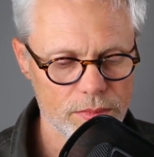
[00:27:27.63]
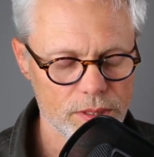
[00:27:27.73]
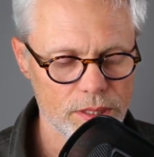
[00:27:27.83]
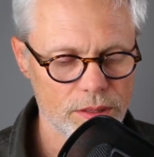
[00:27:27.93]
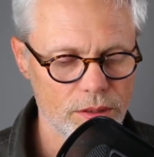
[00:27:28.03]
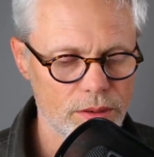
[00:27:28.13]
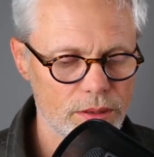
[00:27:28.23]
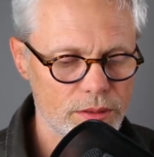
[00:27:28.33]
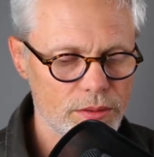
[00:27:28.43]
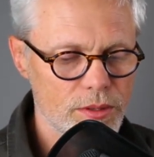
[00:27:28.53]
I don't know
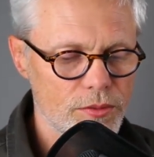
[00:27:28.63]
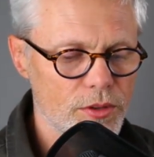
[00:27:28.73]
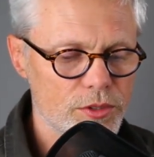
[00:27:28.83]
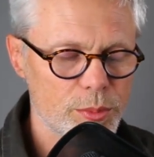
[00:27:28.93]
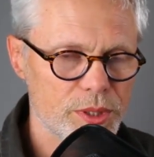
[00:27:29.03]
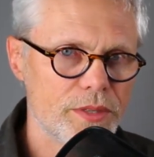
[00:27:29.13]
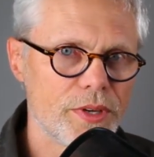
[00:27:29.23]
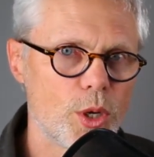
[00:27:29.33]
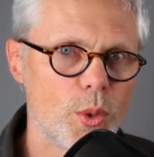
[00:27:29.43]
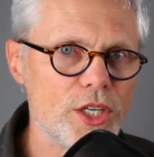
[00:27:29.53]
if you have
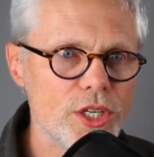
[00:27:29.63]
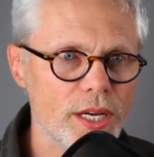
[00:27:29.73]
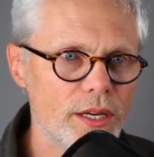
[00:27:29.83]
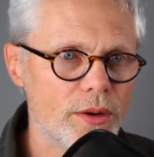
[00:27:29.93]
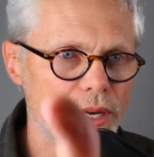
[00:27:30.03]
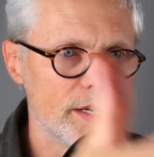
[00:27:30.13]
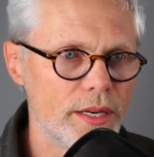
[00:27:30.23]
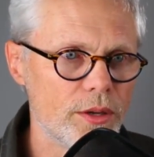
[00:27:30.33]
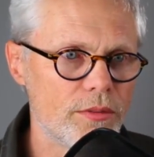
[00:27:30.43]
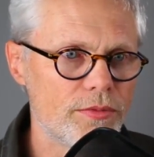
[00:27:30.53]
specific question, go ahead
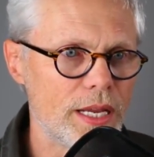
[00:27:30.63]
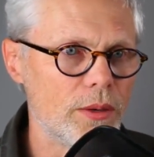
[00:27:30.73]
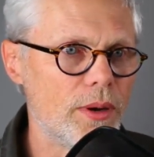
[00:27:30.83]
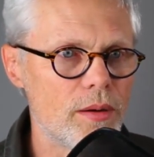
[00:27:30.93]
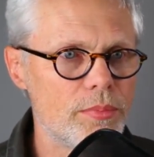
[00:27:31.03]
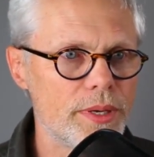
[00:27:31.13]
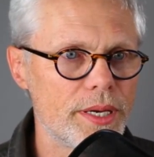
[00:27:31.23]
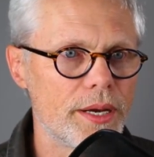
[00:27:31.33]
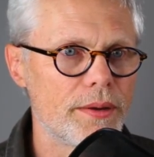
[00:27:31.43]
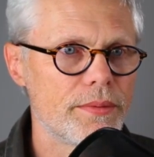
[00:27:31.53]
and you can follow up,
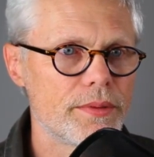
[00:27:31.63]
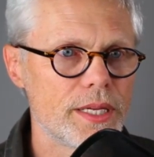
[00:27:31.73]
but uh,